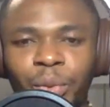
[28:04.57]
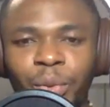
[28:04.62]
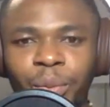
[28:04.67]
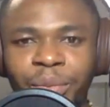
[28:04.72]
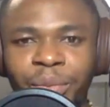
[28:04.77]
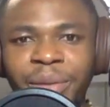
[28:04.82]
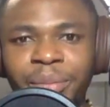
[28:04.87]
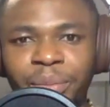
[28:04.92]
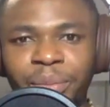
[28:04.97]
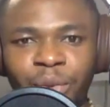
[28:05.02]

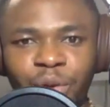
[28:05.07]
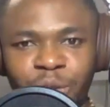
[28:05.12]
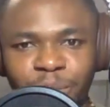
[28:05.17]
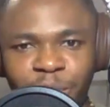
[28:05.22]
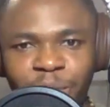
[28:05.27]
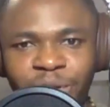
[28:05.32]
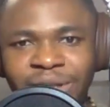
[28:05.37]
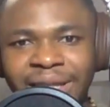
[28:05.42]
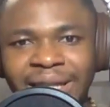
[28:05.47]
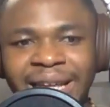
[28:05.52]
being
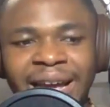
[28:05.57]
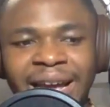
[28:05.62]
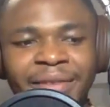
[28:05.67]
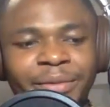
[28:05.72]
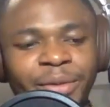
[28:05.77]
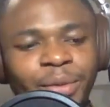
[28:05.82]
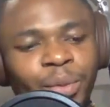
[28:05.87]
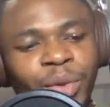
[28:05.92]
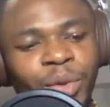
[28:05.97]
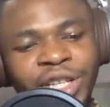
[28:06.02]
prosperous in
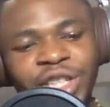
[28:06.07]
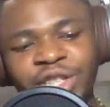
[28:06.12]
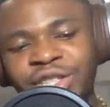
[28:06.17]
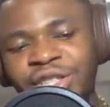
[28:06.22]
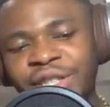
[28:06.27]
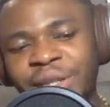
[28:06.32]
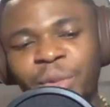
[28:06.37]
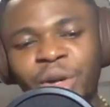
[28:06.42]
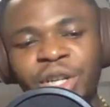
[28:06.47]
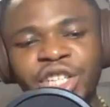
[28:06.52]
life money
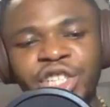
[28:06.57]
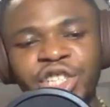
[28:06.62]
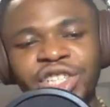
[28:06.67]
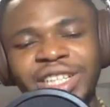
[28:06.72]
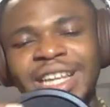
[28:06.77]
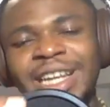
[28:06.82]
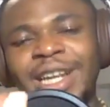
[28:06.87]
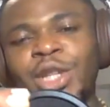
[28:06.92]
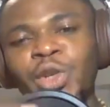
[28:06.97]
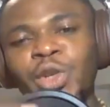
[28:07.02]
just money is
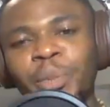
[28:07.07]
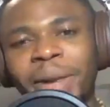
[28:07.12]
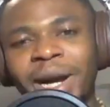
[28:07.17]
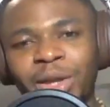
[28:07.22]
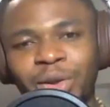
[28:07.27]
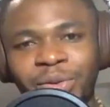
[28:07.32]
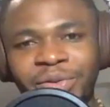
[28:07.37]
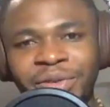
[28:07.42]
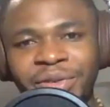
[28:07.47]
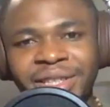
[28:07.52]
just a little
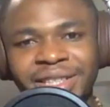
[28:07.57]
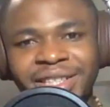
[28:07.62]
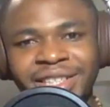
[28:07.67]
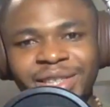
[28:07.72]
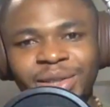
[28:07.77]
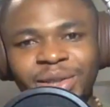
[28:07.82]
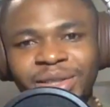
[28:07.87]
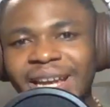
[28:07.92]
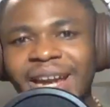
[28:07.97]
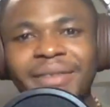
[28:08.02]
part of it it's
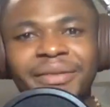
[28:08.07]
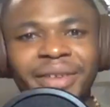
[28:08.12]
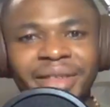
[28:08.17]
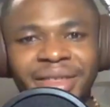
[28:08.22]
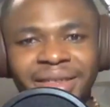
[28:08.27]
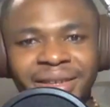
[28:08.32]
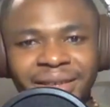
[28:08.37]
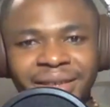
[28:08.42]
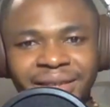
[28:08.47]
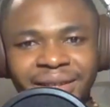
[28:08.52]
not
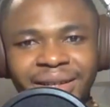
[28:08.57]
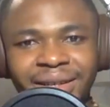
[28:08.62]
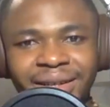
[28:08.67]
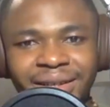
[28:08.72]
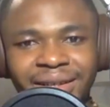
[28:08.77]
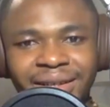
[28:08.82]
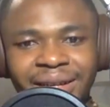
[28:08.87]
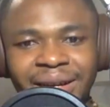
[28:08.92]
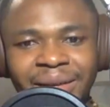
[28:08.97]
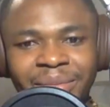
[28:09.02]
everything
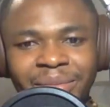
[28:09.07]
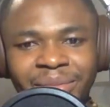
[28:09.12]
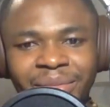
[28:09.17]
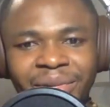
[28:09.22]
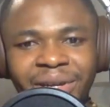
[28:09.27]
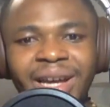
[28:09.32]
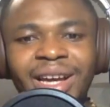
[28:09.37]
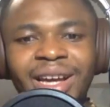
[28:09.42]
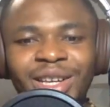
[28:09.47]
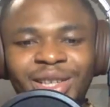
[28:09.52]
um
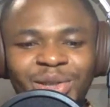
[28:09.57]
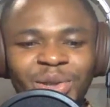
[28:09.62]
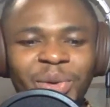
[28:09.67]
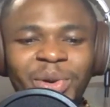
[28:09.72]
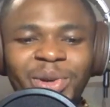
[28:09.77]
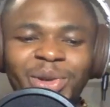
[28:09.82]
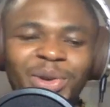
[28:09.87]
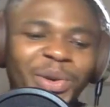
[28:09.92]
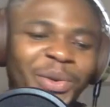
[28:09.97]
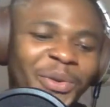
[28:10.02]

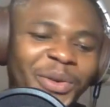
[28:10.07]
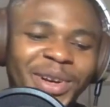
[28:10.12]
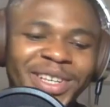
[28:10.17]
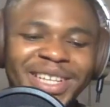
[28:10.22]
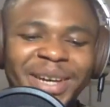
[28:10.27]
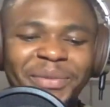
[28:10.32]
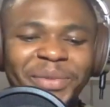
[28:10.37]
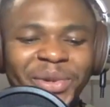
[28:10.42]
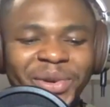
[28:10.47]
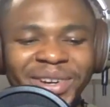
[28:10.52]
so you know for
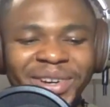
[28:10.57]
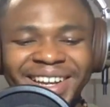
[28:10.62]
example